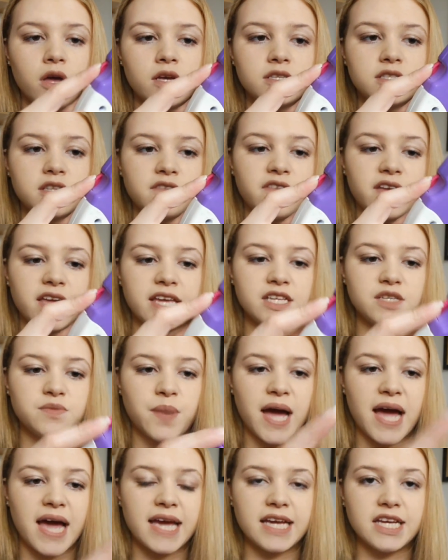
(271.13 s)
So for each
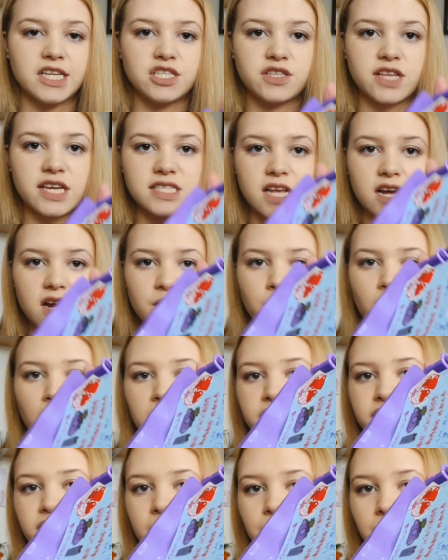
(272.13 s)
page there's like a
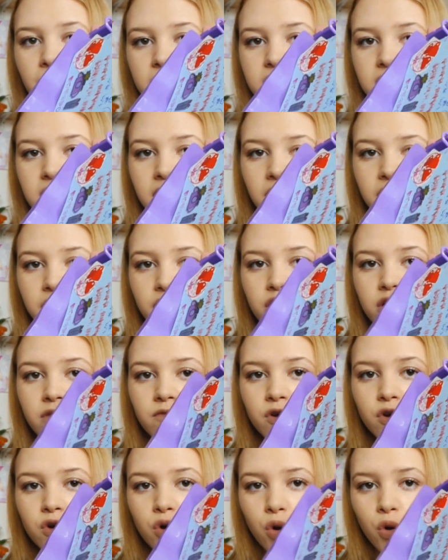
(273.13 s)
microphone button, and you can
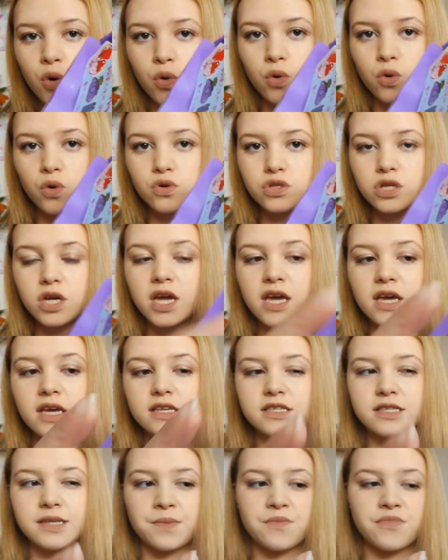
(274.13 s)
record
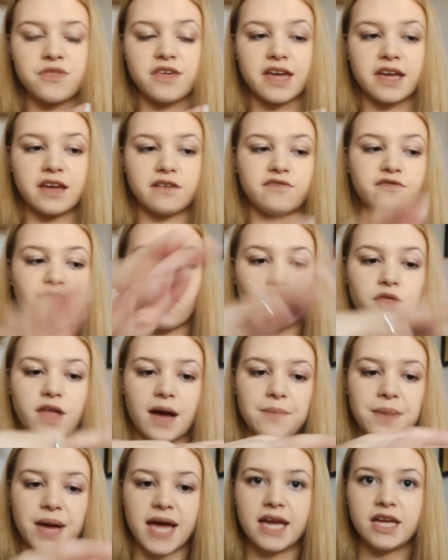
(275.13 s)
something for
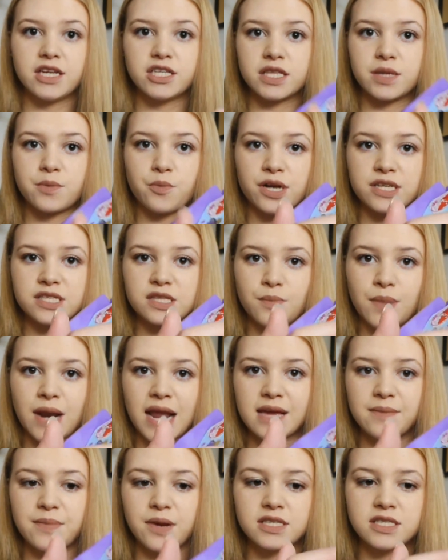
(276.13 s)
that page and then press the
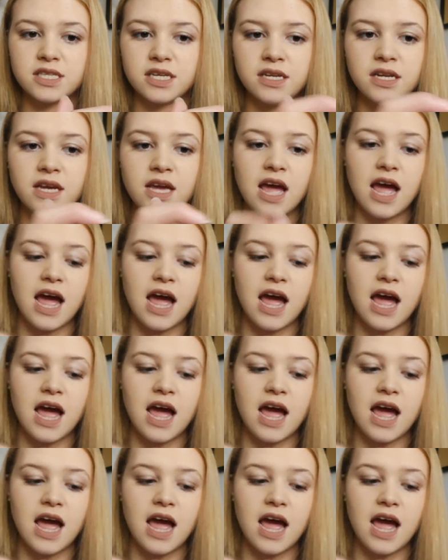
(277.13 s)
play button.